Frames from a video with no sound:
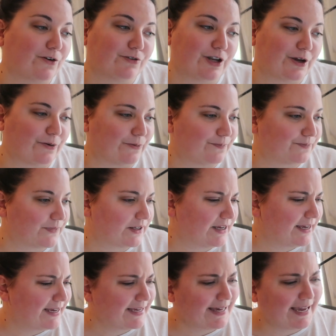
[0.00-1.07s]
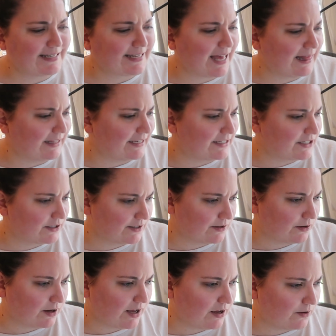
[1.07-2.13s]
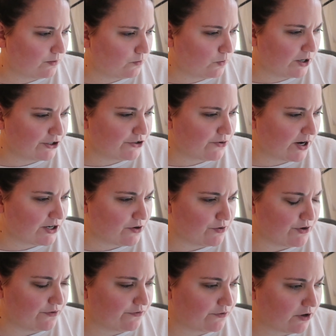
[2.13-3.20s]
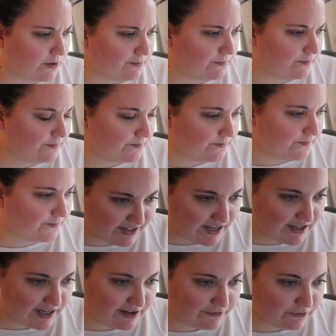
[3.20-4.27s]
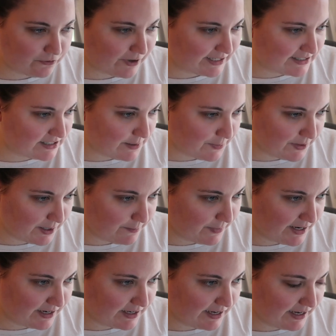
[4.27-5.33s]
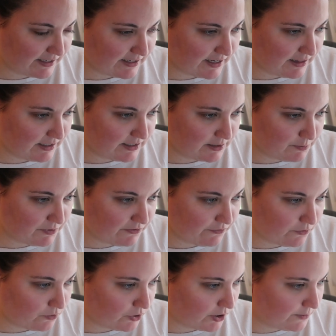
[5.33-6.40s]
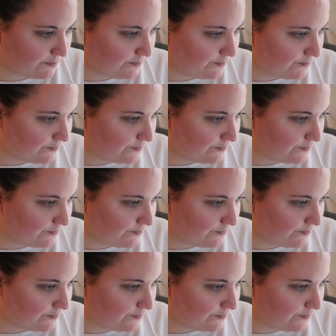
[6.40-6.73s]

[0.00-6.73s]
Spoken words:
know. Kate Elliott. Where do I know you from? I feel like I've read something by Kate Elliott before.